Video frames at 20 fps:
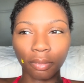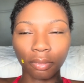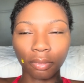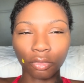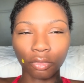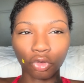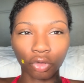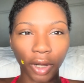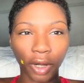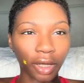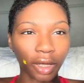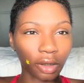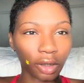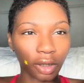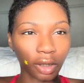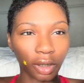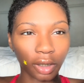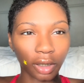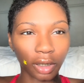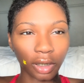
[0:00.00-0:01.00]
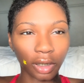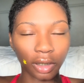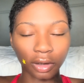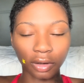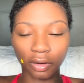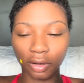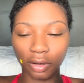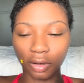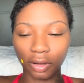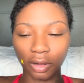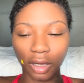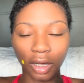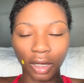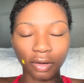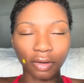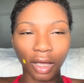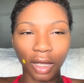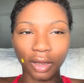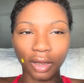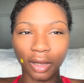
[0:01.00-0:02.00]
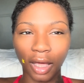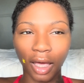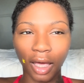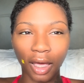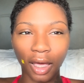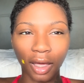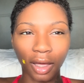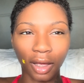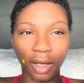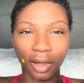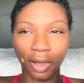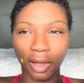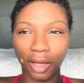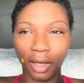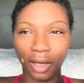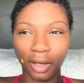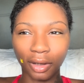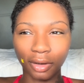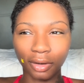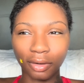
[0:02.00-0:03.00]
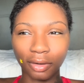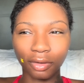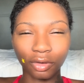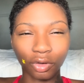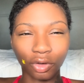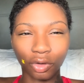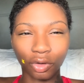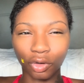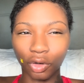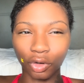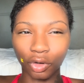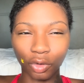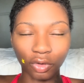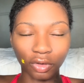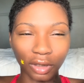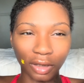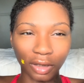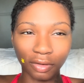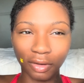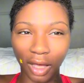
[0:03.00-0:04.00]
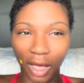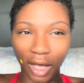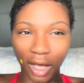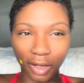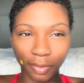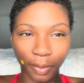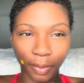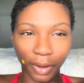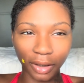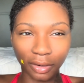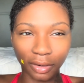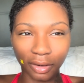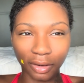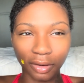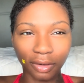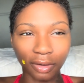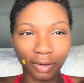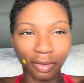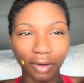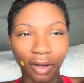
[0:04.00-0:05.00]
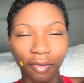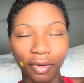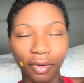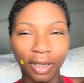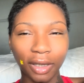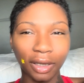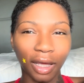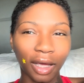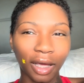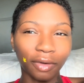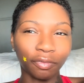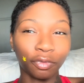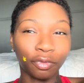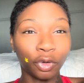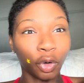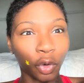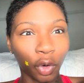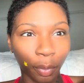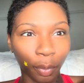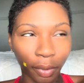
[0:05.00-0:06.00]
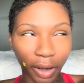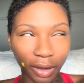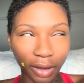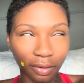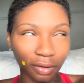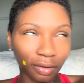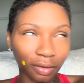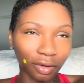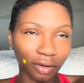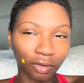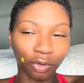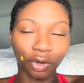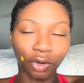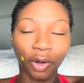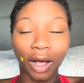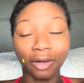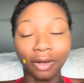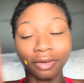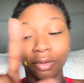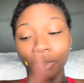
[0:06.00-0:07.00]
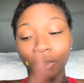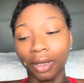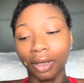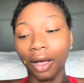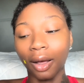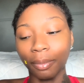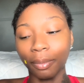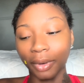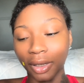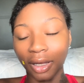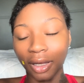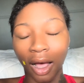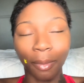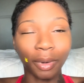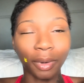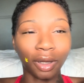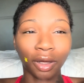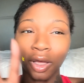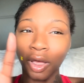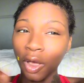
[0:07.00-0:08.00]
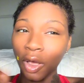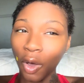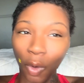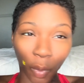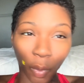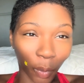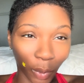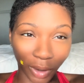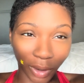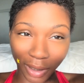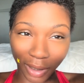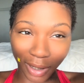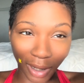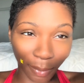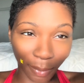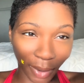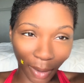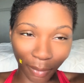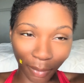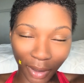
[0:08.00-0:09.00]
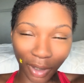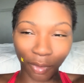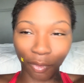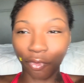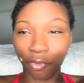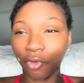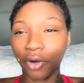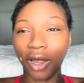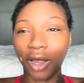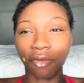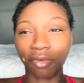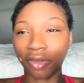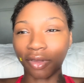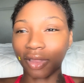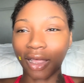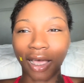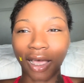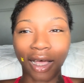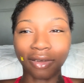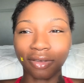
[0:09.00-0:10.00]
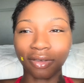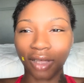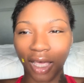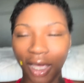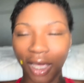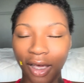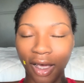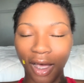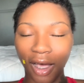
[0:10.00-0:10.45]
trailers and things like that, and like you're used to these gas prices and stuff like that, fuel prices, because you know how some of y'all be wanting to come at me for everything I say.